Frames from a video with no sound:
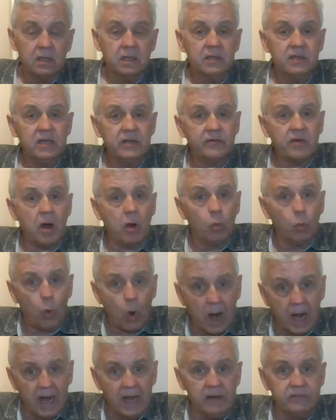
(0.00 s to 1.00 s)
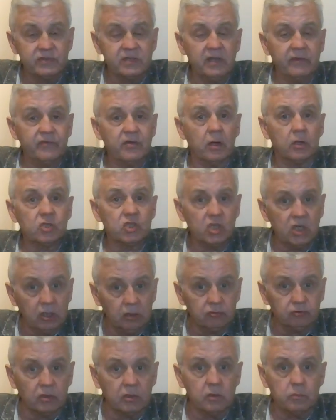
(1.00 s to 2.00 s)
They've got wives, they've got
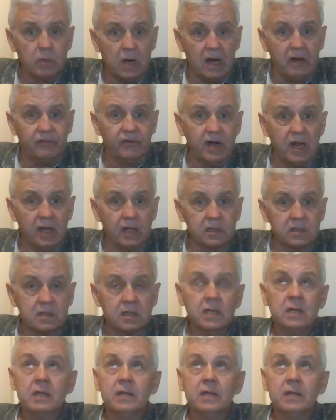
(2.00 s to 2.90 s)
children and whatever else.